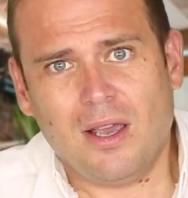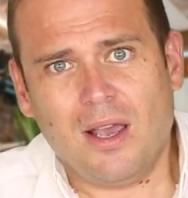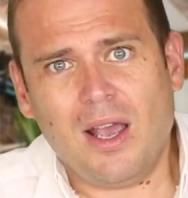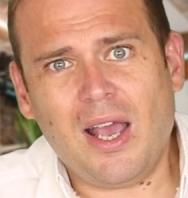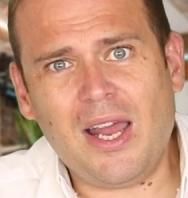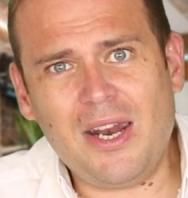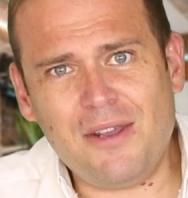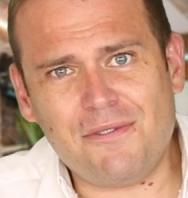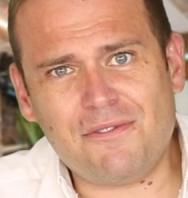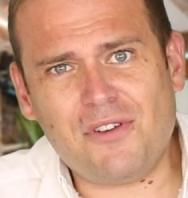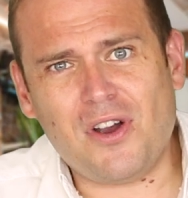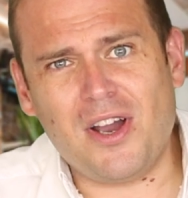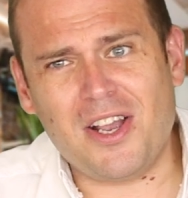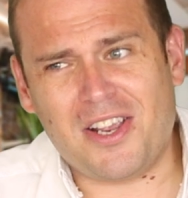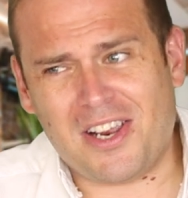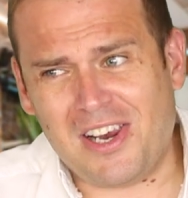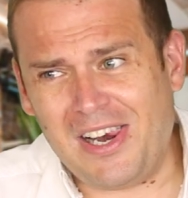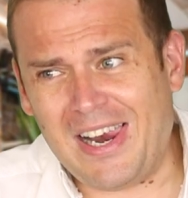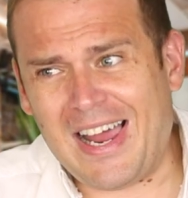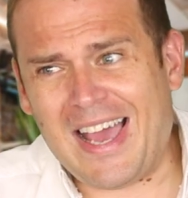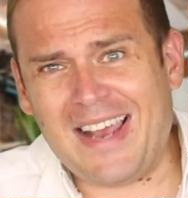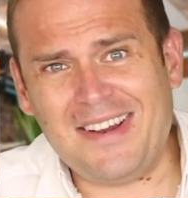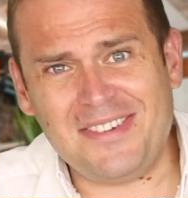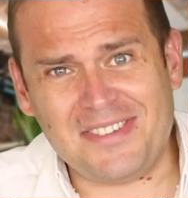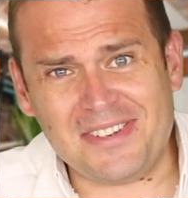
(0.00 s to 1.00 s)
And if I
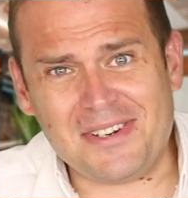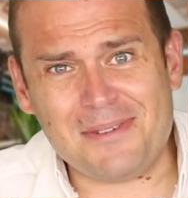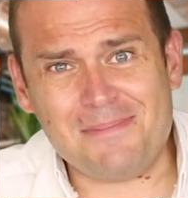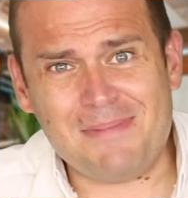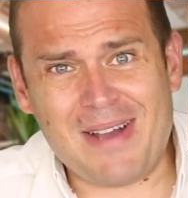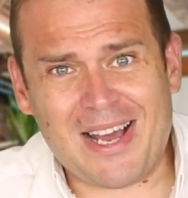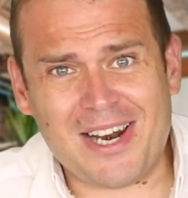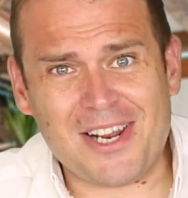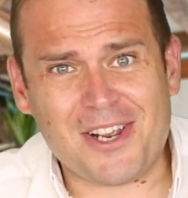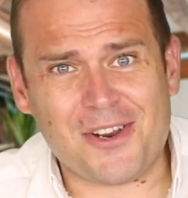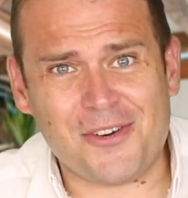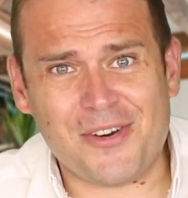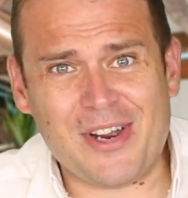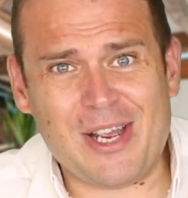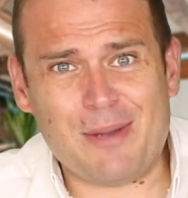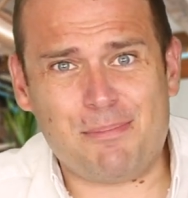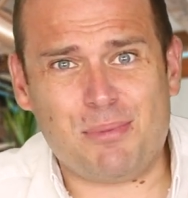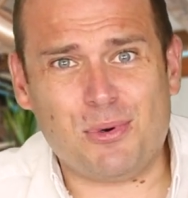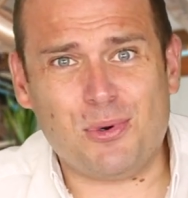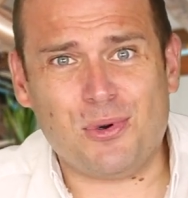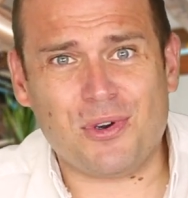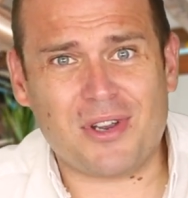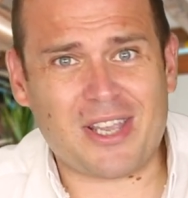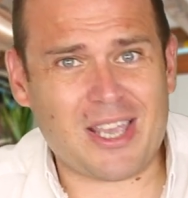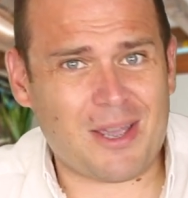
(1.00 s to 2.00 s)
landed at Malaga
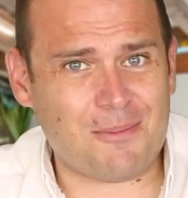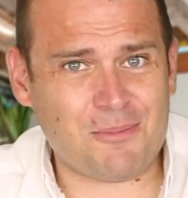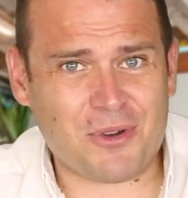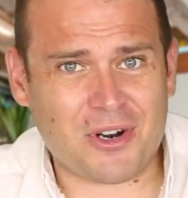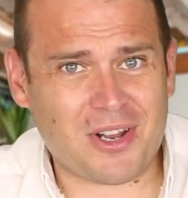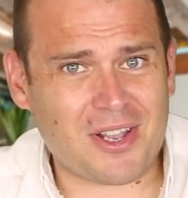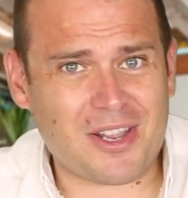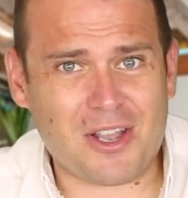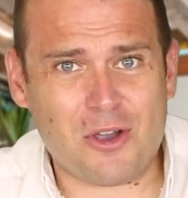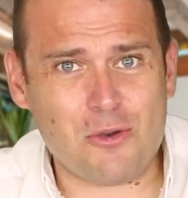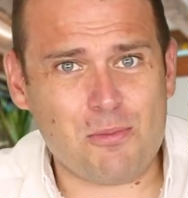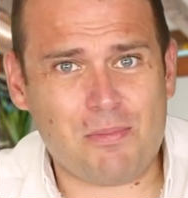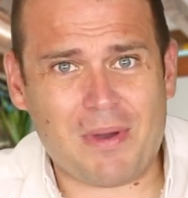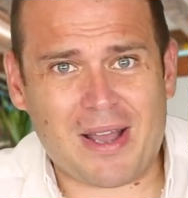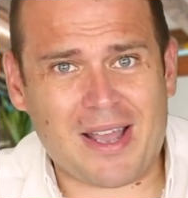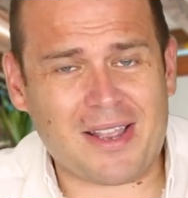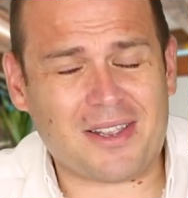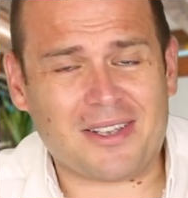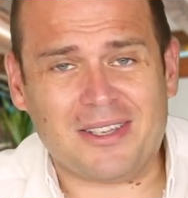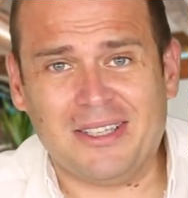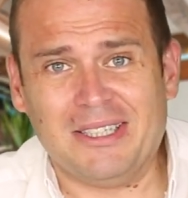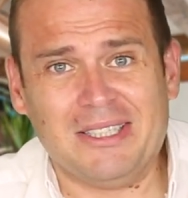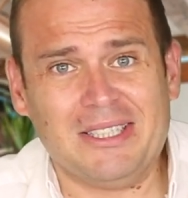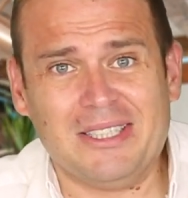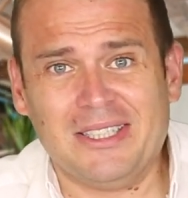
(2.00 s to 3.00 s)
Airport again when I go back,